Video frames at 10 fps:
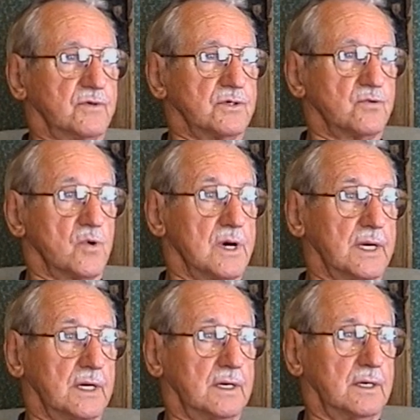was
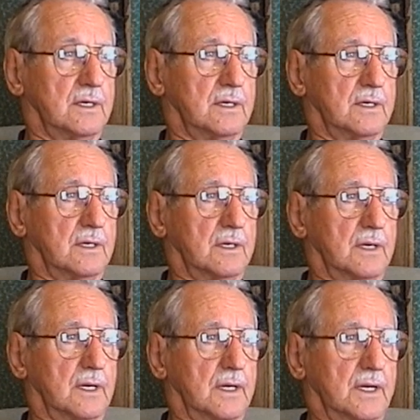working
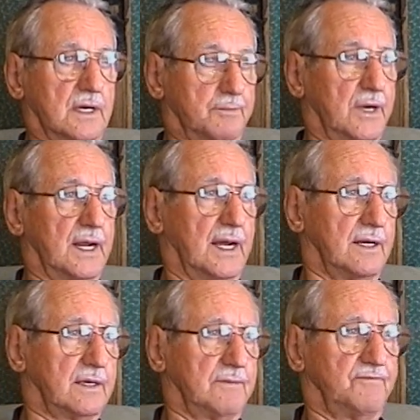in a plant,
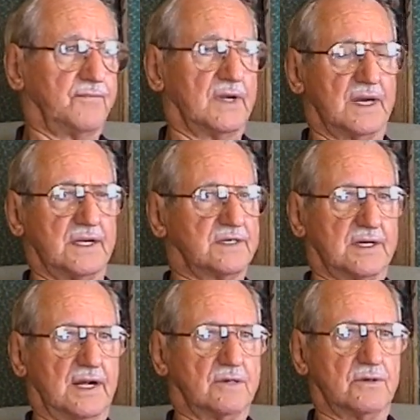and I said,
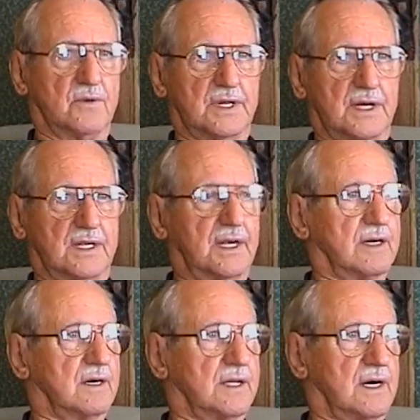I don't know whether I can get
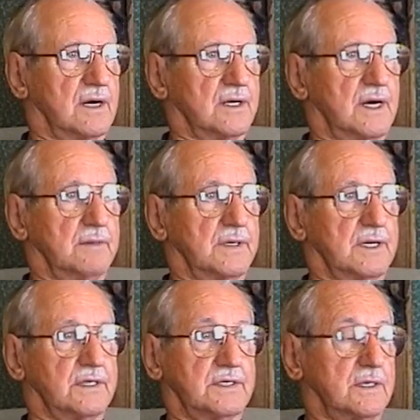her there or not, but
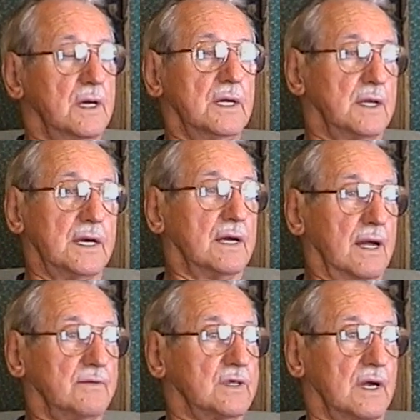they didn't
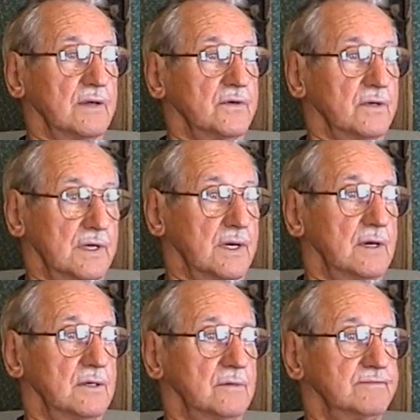have a telephone in their
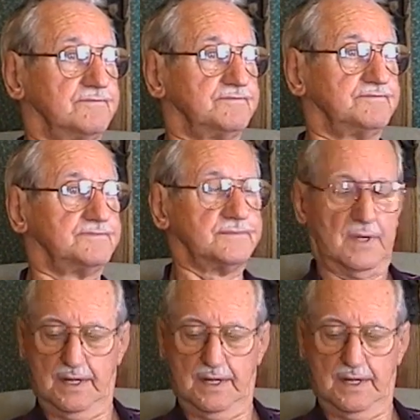home. Mm.